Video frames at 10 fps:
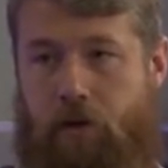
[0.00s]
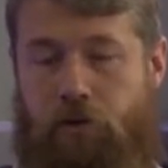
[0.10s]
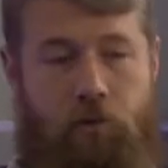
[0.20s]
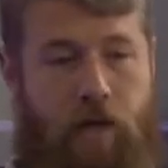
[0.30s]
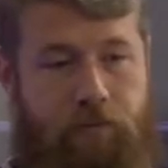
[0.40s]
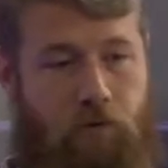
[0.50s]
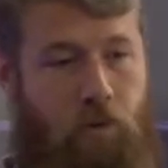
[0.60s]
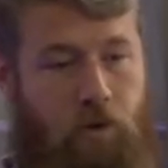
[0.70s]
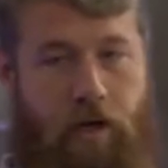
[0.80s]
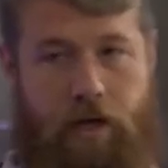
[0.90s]
So never
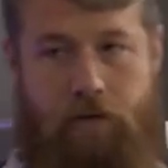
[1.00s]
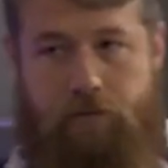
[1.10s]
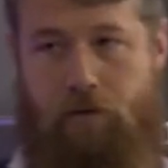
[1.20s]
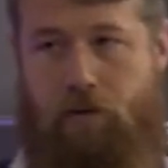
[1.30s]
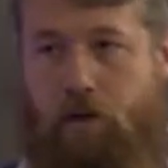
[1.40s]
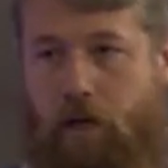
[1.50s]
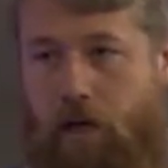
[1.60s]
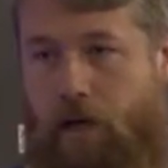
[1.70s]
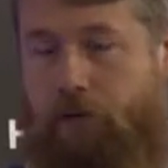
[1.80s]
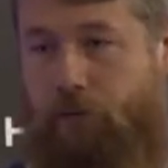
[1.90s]
will I ever, uh,